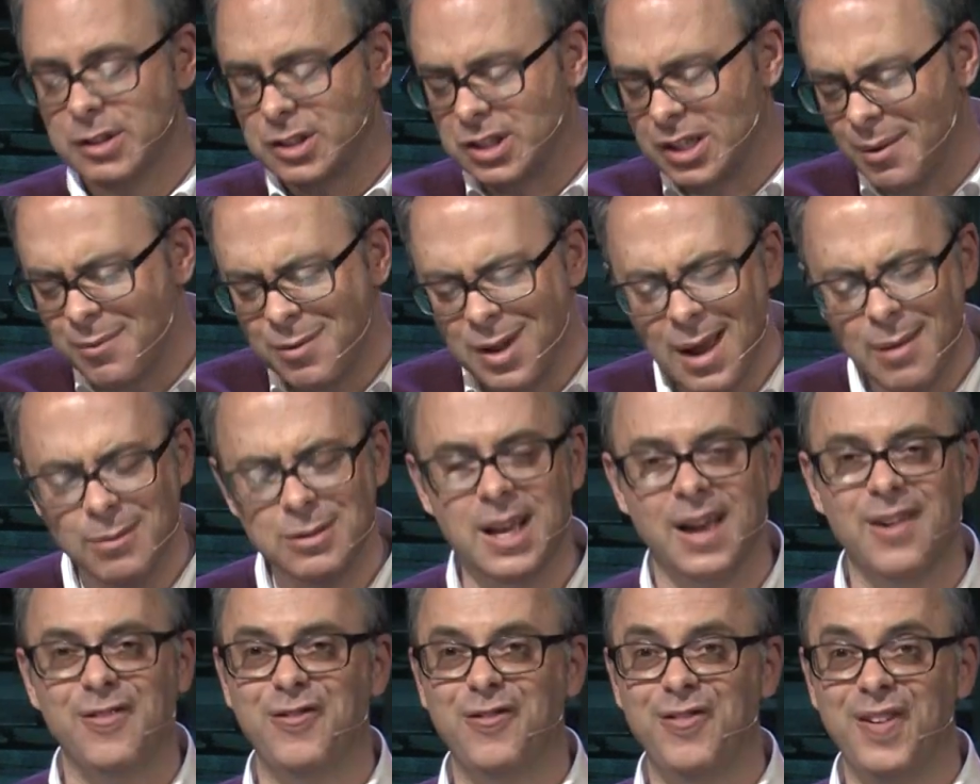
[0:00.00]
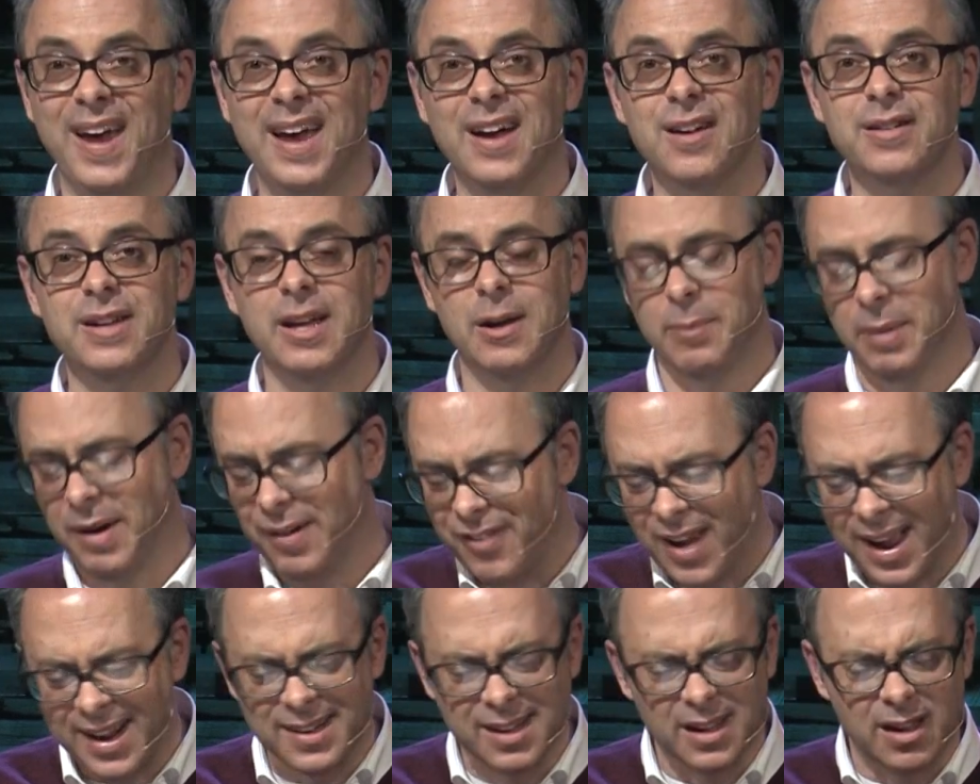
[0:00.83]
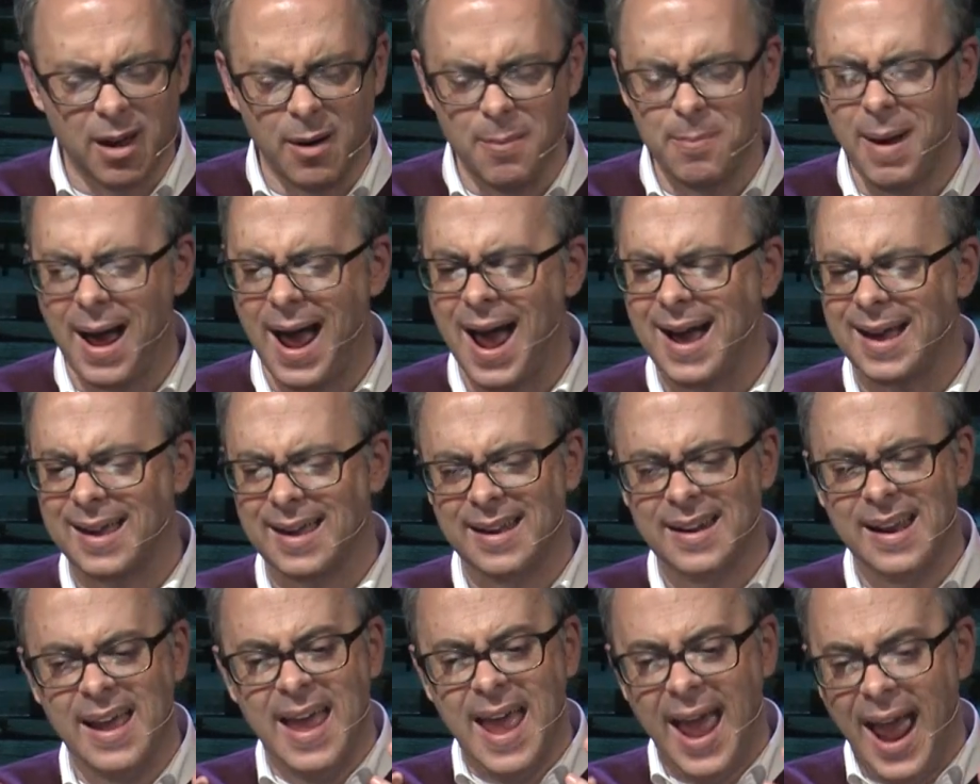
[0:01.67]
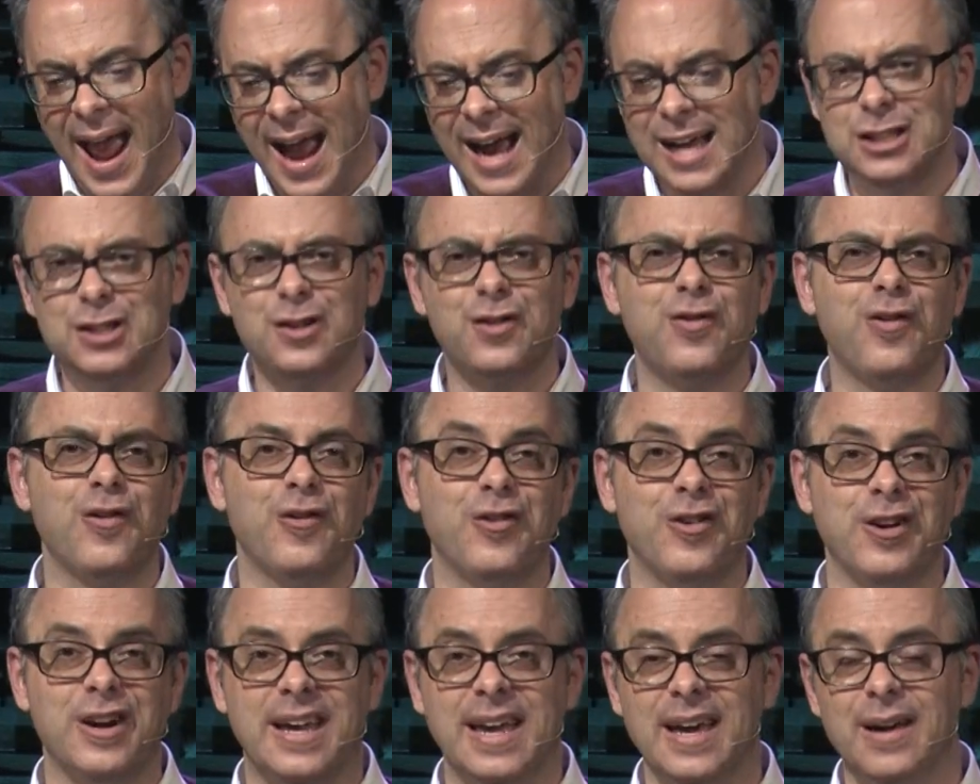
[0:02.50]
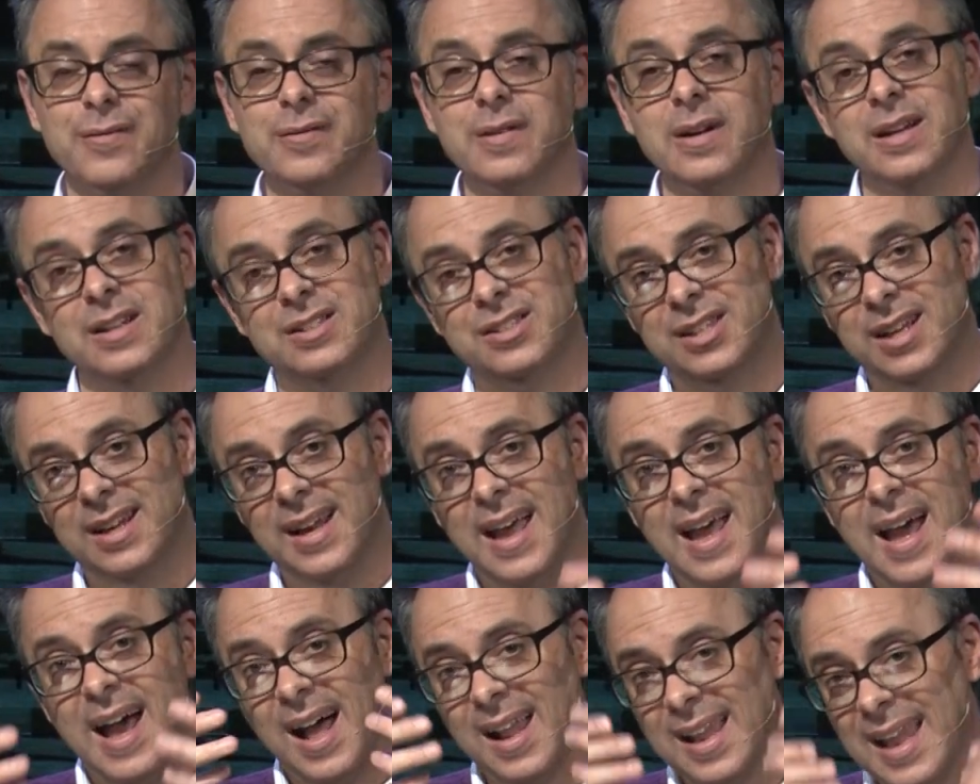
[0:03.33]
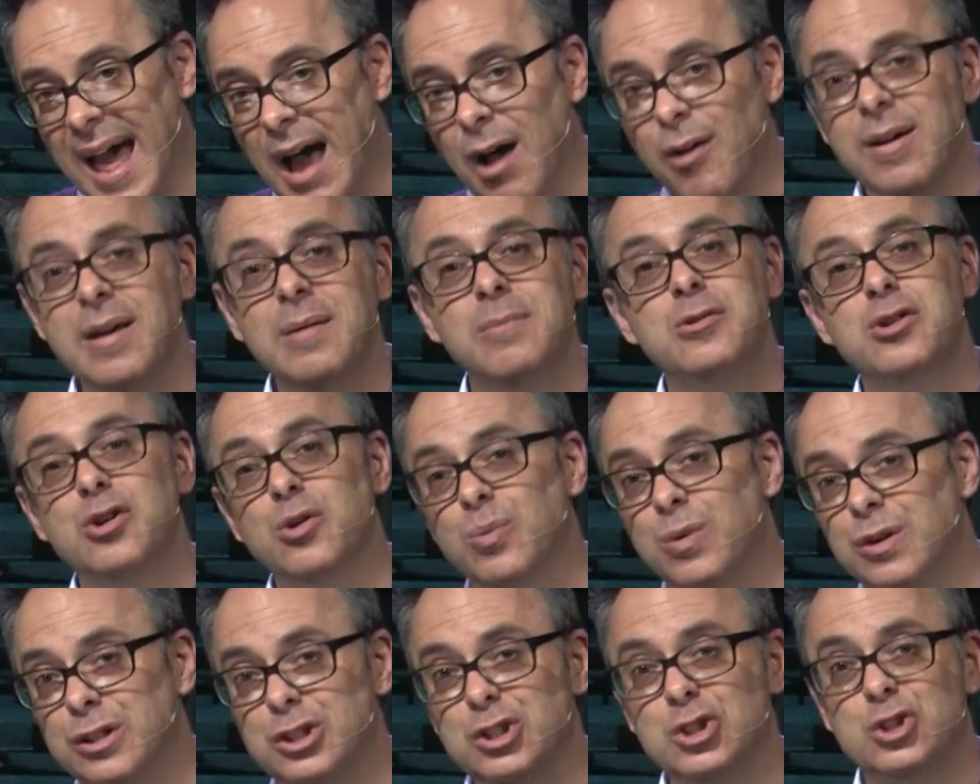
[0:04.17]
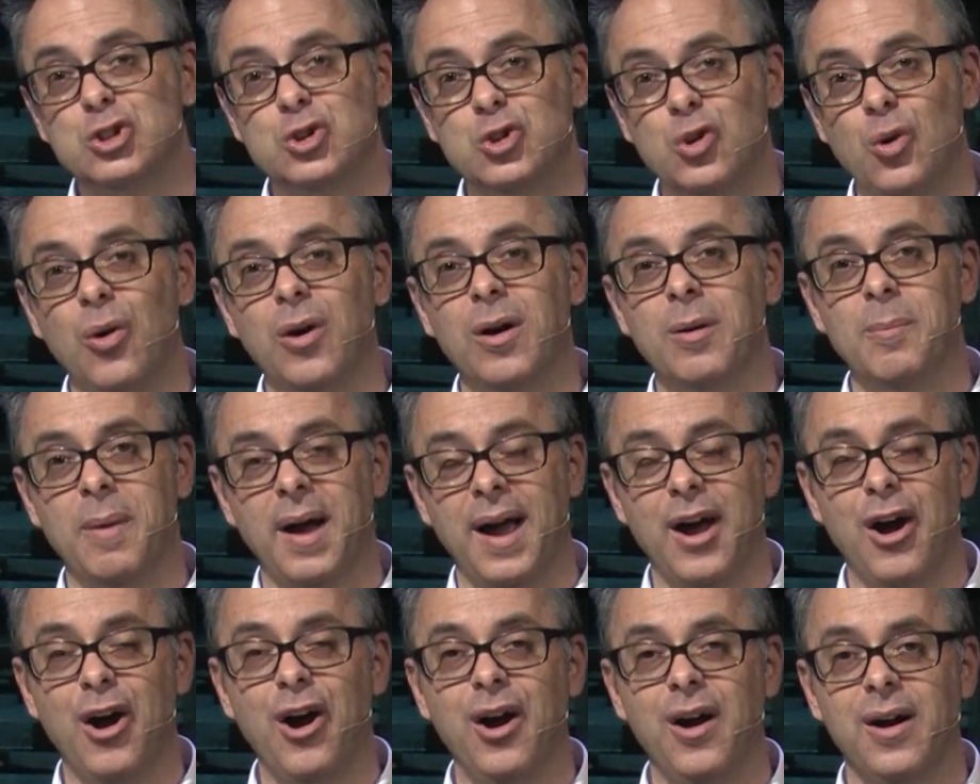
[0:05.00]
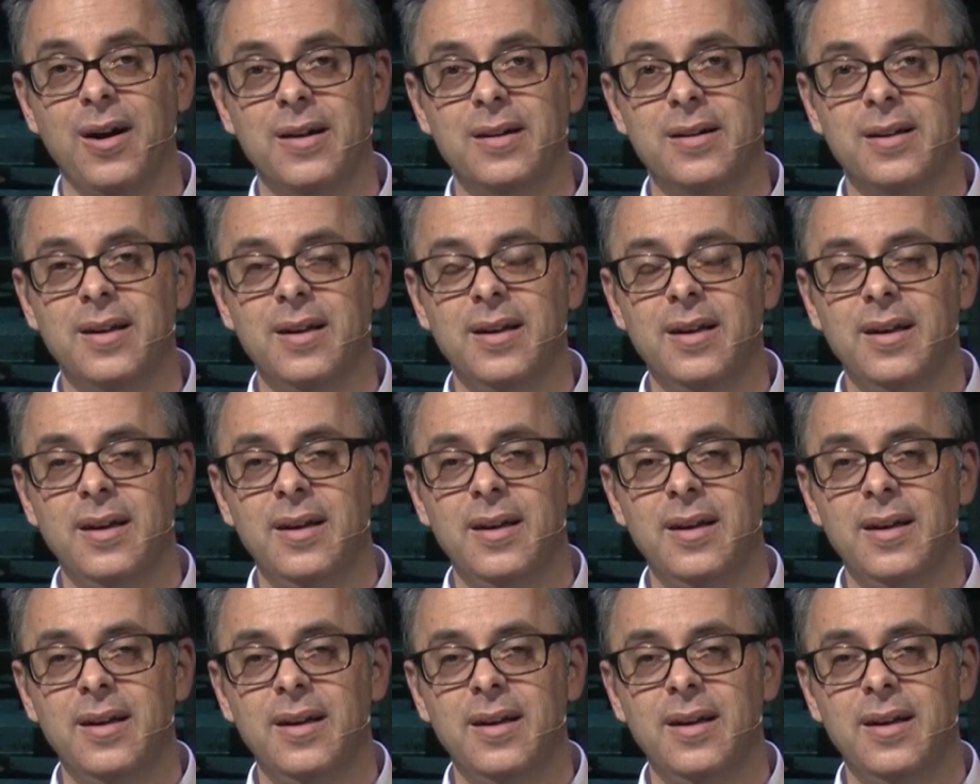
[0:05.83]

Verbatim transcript: And sometimes I've failed Him and have had to come back and ask for forgiveness and allow Him to restore my heart.